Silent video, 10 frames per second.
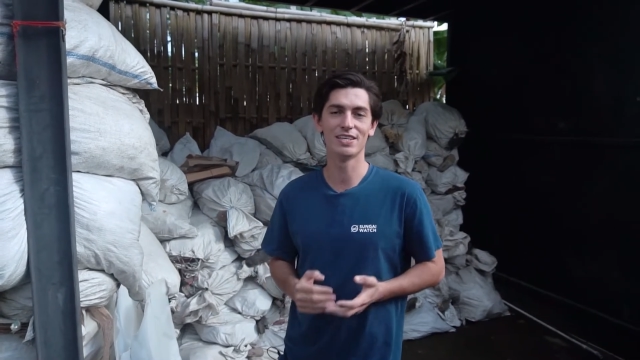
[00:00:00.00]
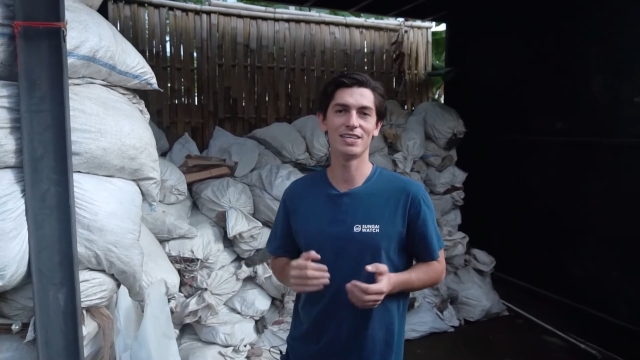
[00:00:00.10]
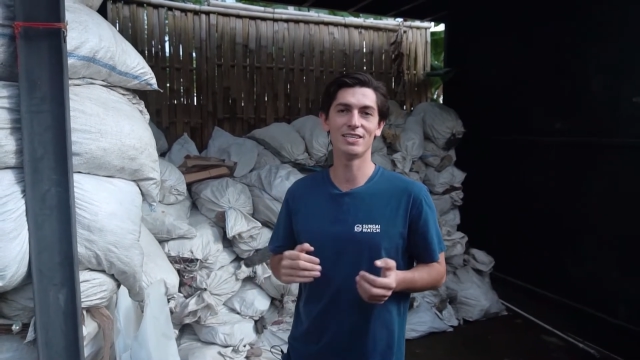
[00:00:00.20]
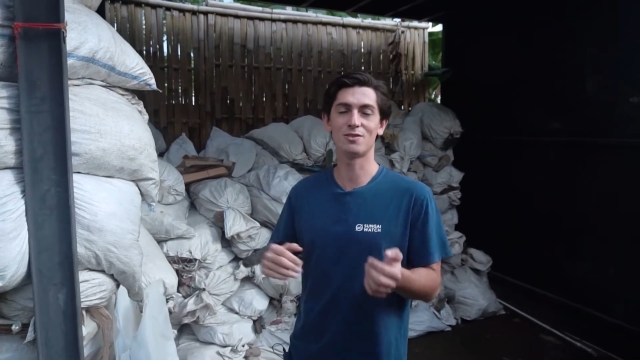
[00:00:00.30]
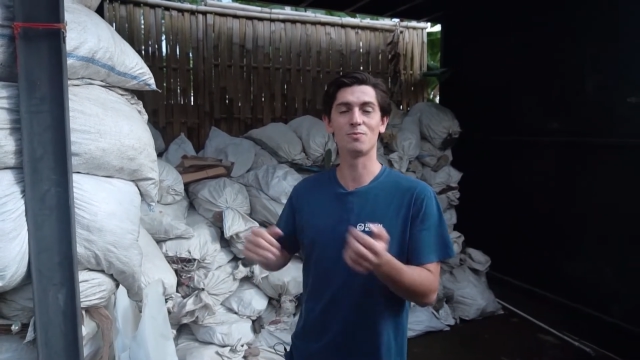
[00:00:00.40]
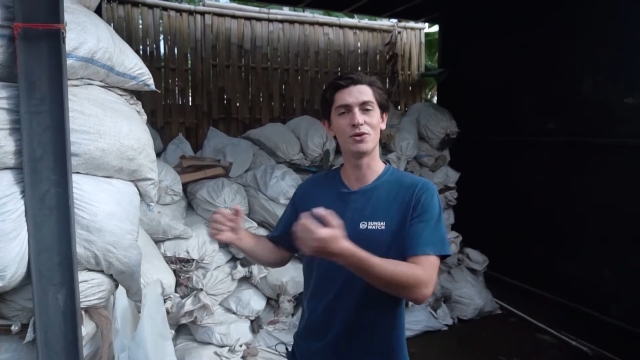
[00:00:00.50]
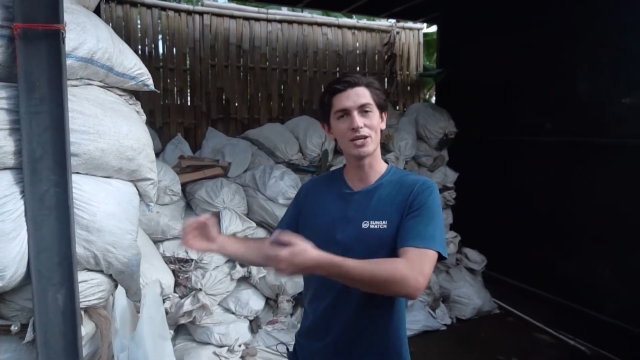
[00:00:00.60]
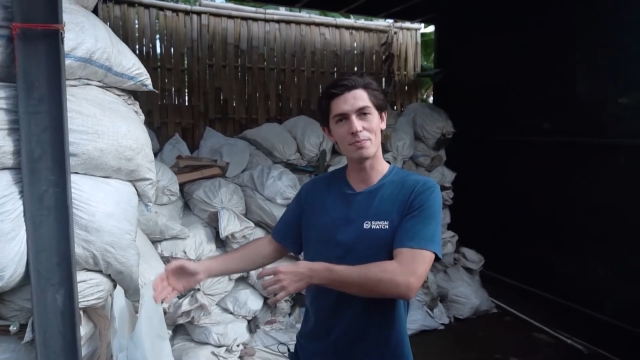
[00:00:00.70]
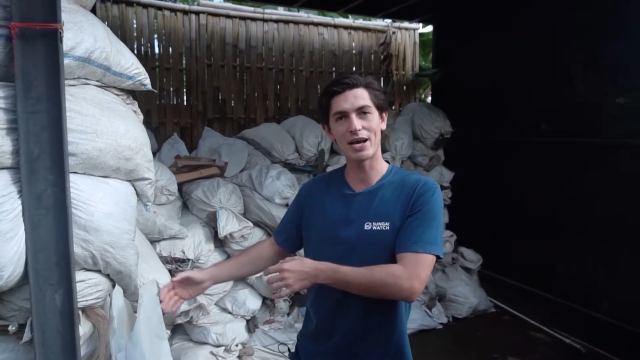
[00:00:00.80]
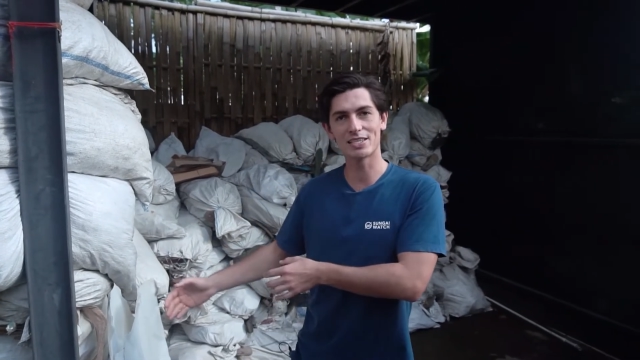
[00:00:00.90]
is to bring
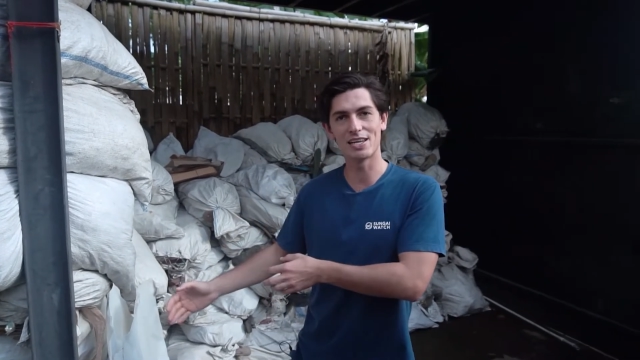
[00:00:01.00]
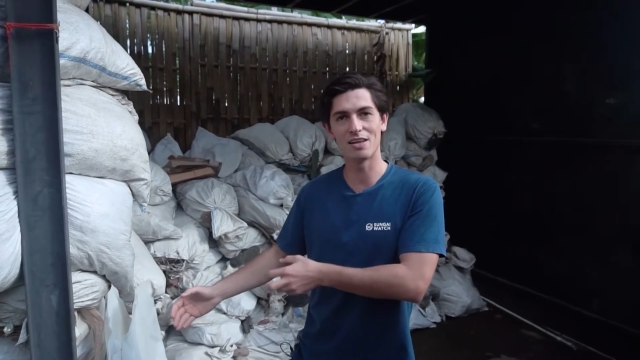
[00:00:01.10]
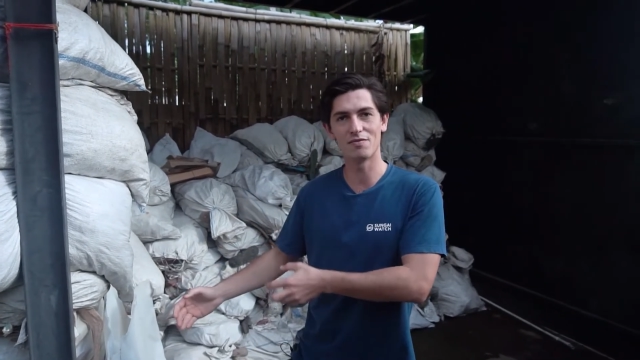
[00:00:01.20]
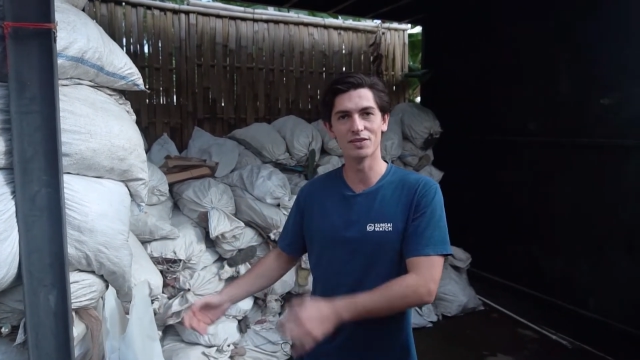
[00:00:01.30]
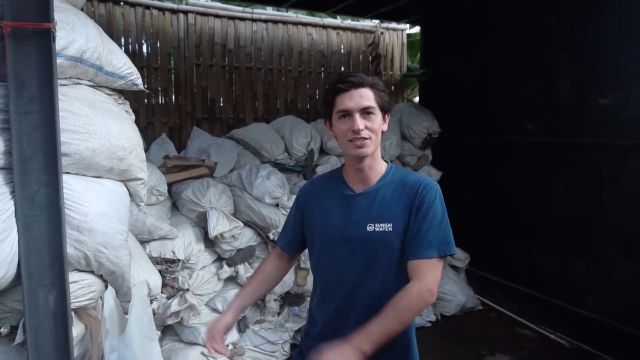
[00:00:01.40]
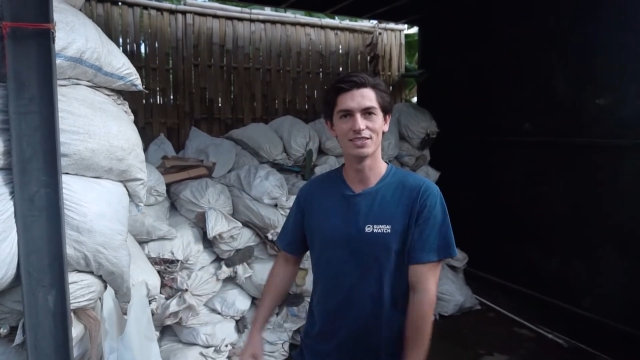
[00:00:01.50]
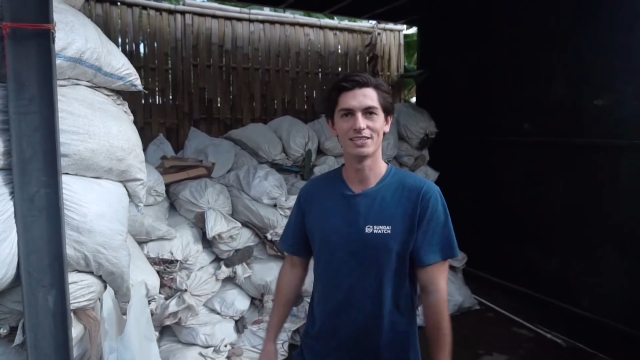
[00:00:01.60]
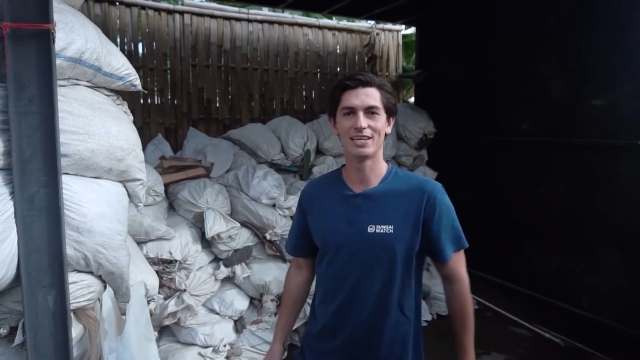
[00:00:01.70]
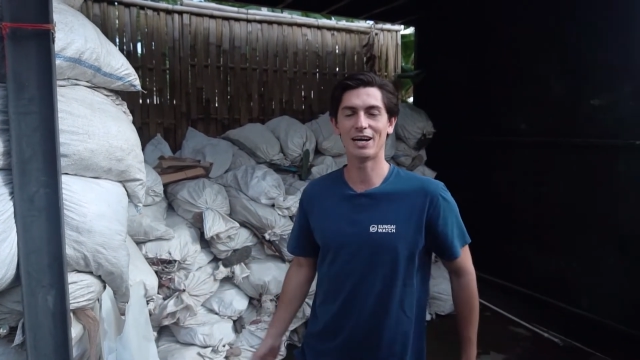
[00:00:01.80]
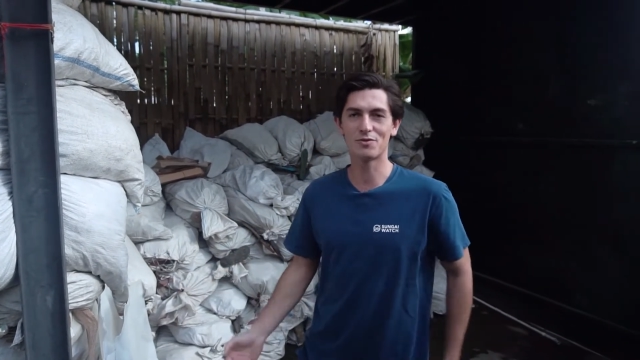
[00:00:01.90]
it back to landfill
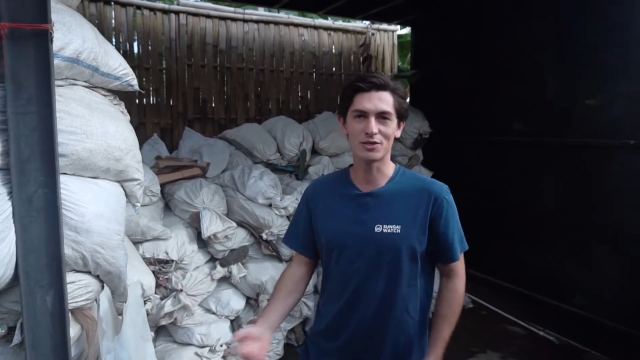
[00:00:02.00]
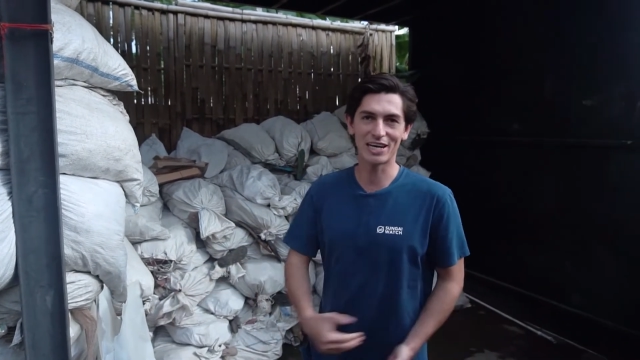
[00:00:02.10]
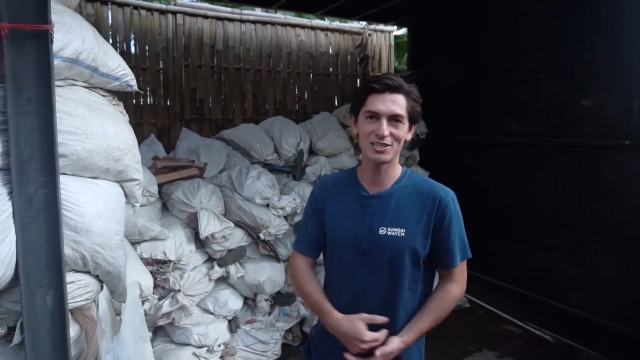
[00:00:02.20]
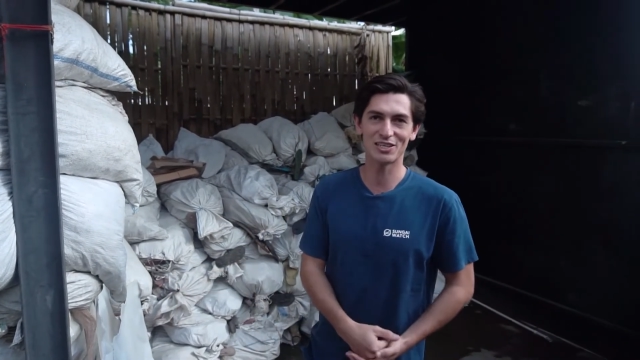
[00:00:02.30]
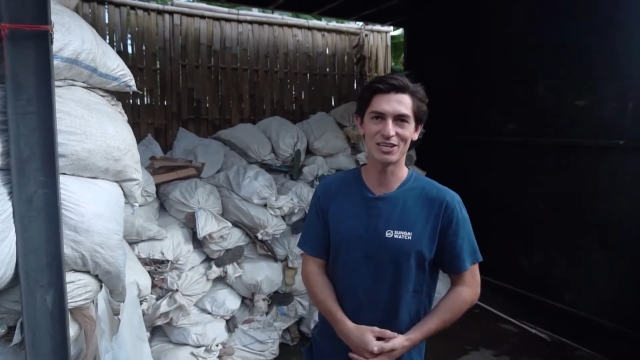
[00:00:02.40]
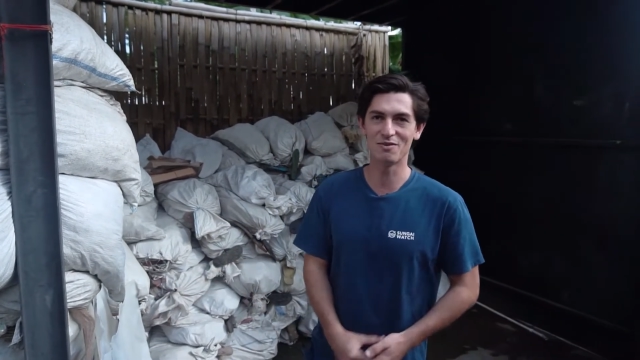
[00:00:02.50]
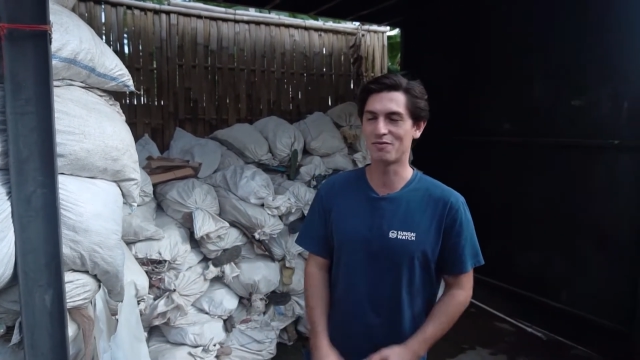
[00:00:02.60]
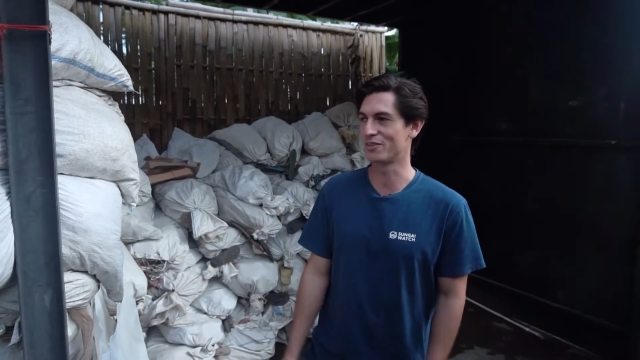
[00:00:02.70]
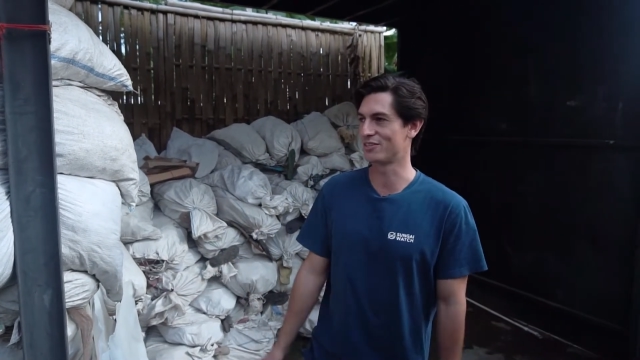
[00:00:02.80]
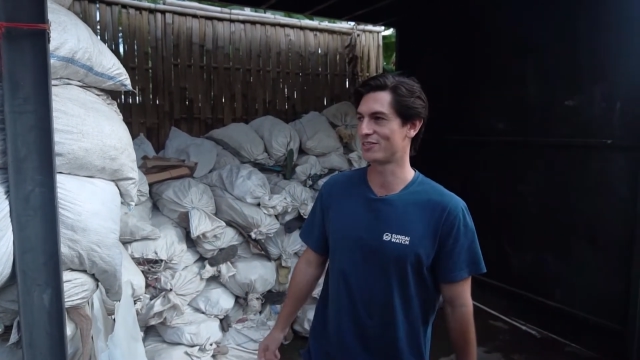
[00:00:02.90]
after catching it in rivers.